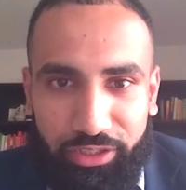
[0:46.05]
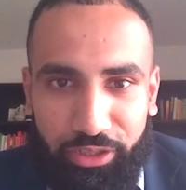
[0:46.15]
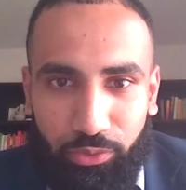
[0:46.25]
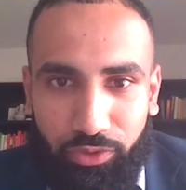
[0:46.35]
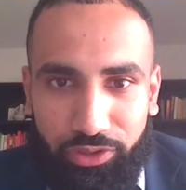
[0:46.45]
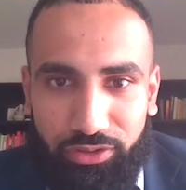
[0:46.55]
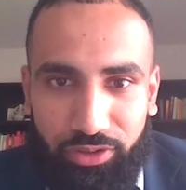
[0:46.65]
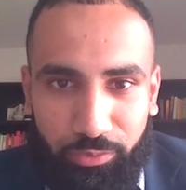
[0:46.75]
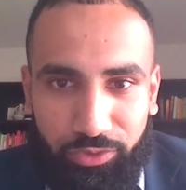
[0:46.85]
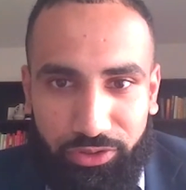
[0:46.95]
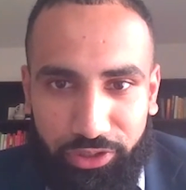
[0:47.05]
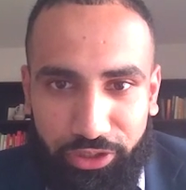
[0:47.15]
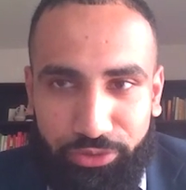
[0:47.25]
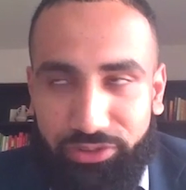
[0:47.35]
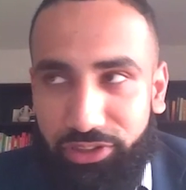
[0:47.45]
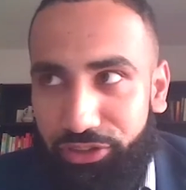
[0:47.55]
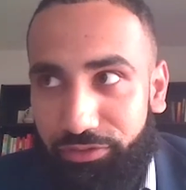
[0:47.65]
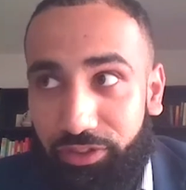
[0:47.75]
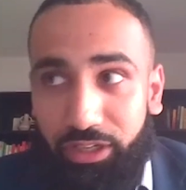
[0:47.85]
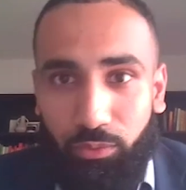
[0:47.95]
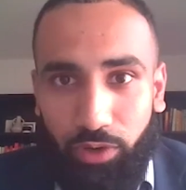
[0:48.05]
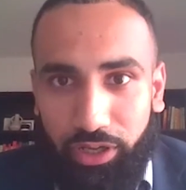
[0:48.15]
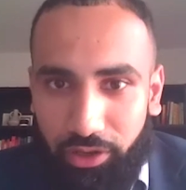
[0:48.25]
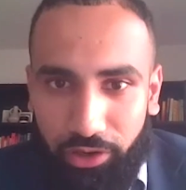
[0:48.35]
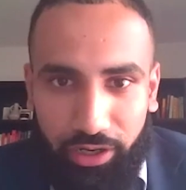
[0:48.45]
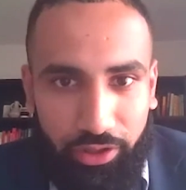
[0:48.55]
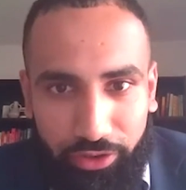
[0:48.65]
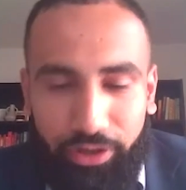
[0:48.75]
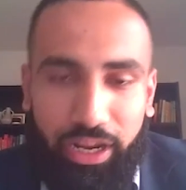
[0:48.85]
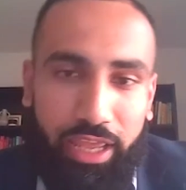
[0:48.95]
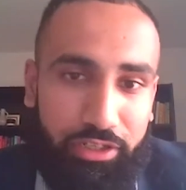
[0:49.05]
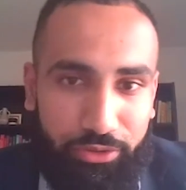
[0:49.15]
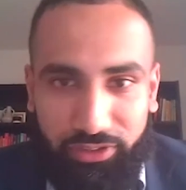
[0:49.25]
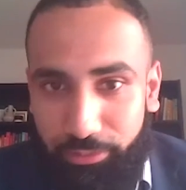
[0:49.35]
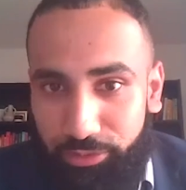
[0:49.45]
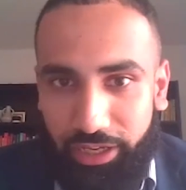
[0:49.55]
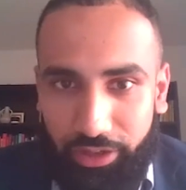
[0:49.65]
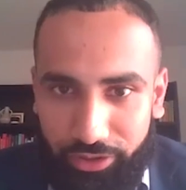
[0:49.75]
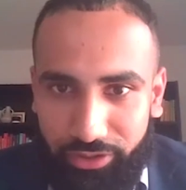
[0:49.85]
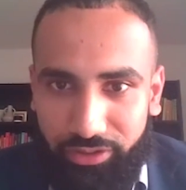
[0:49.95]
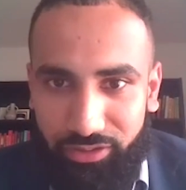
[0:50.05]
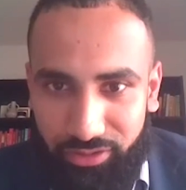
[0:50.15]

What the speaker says: the usage of one and or other and using them together?